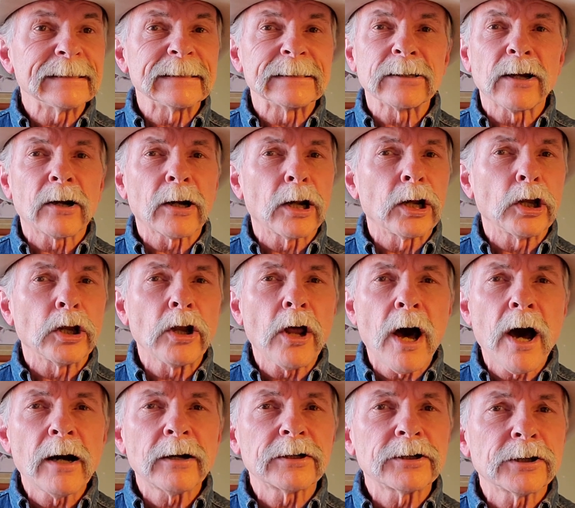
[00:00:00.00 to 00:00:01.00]
is on a
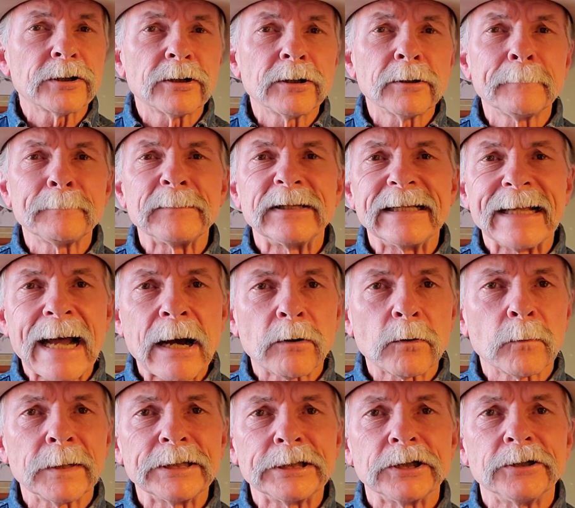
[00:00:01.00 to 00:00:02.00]
long-term
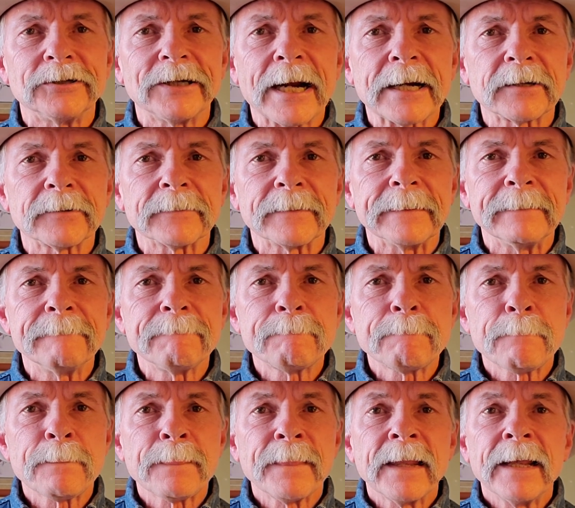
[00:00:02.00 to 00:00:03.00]
downward trajectory.
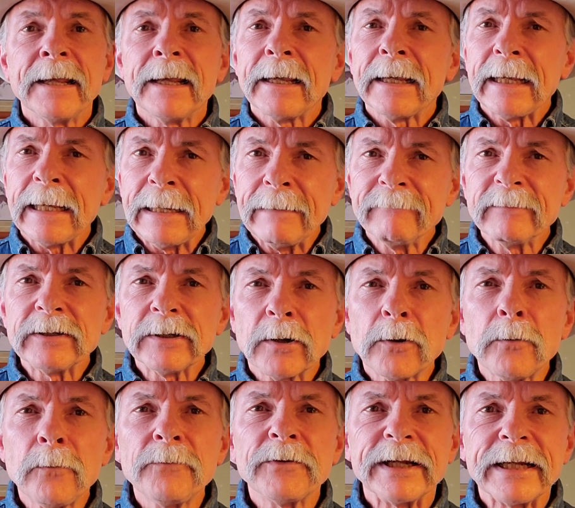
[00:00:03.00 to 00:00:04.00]
Even
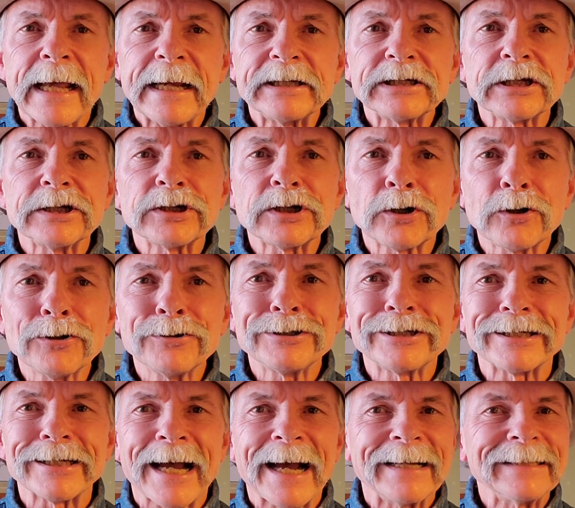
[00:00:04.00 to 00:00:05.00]
though the nation's herd
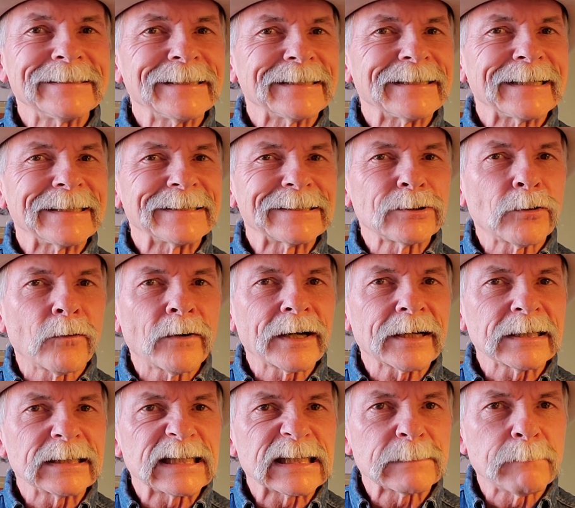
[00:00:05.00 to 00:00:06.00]
size is
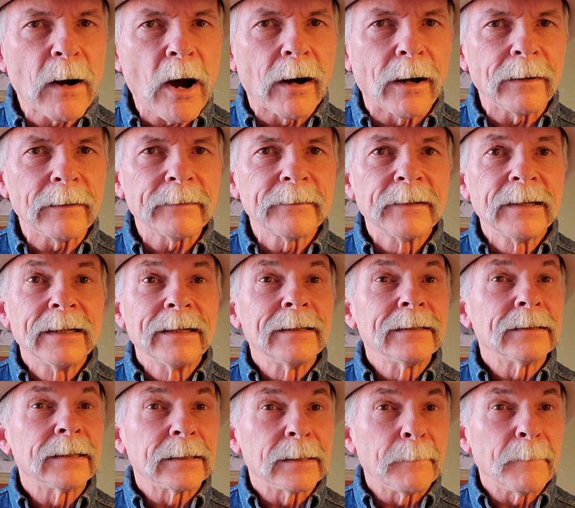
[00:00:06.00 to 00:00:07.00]
historically small,
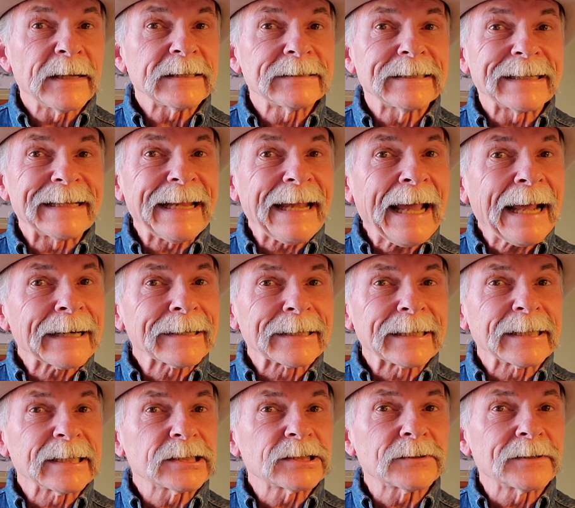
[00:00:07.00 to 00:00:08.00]
the domestic cattle
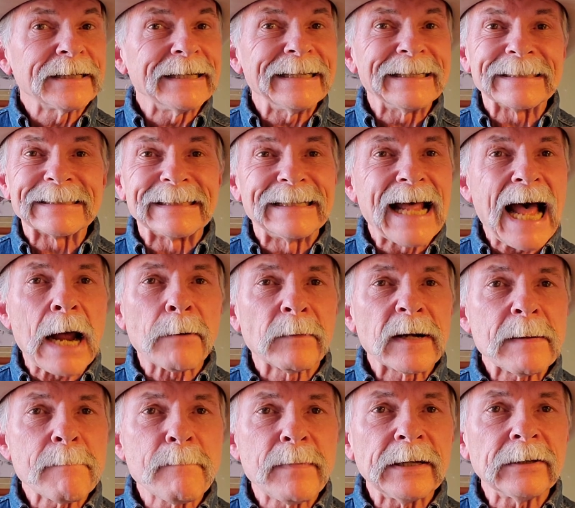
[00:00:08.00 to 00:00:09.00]
industry is not
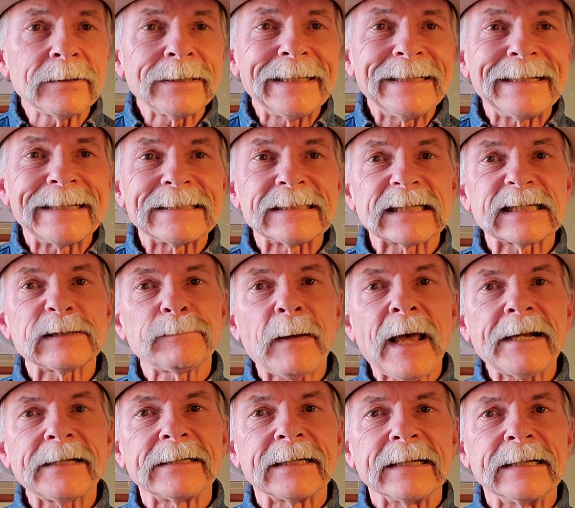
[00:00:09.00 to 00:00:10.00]
rebuilding as
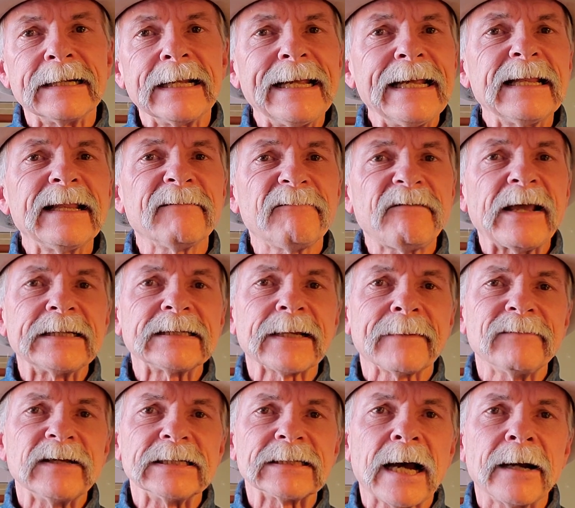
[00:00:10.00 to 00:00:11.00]
expected in the face
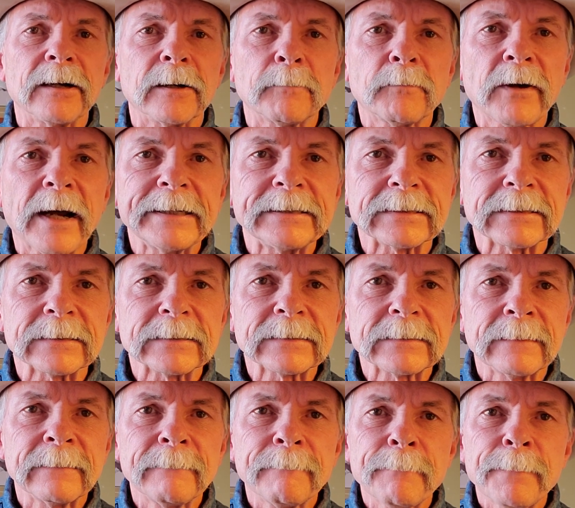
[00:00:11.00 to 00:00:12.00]
of these higher
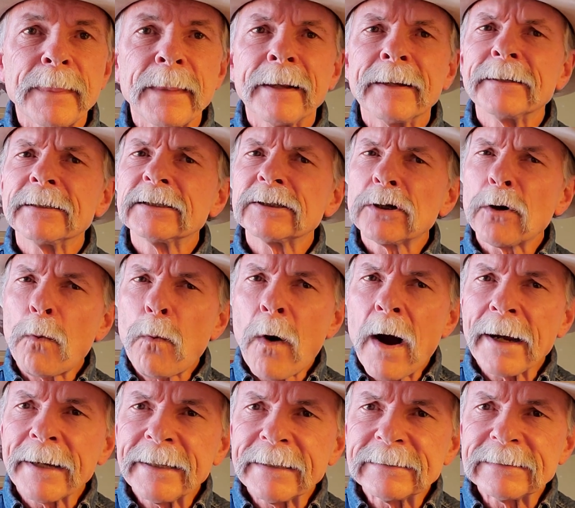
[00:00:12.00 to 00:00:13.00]
prices. So
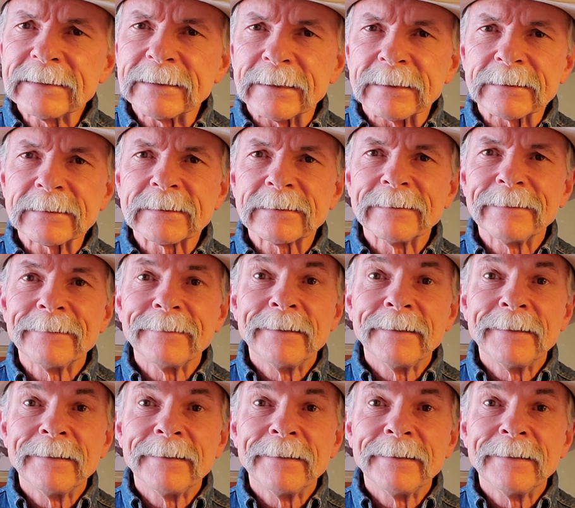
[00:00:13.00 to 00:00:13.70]
why is this?